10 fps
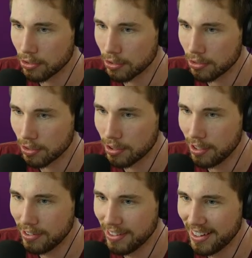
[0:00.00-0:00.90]
because this
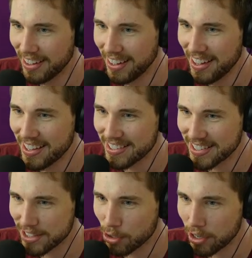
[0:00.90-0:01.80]

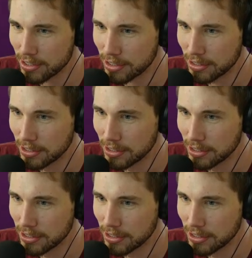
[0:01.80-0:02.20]
is crazy.